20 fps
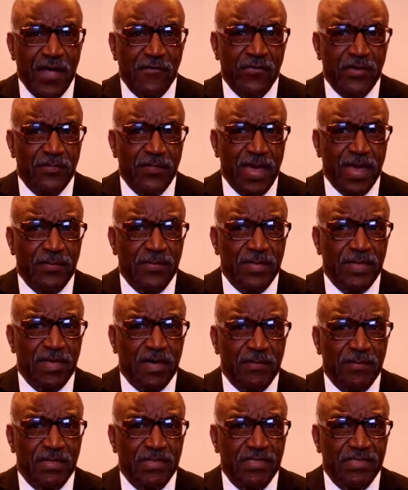that would make
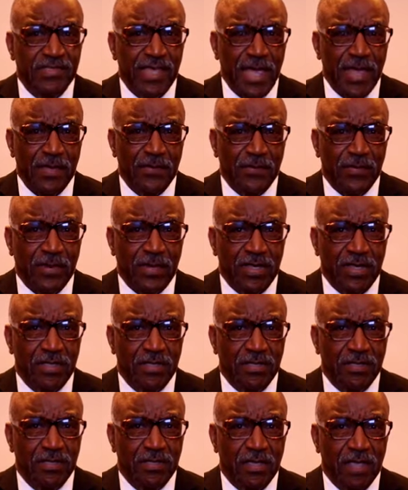me come in second
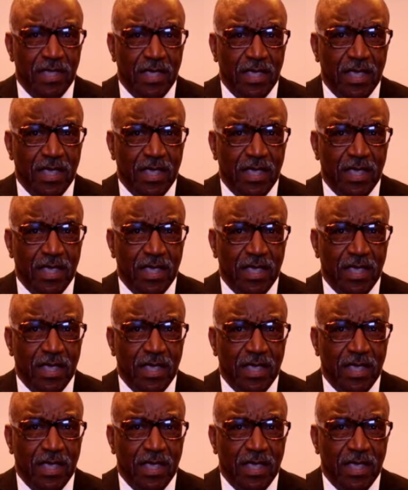place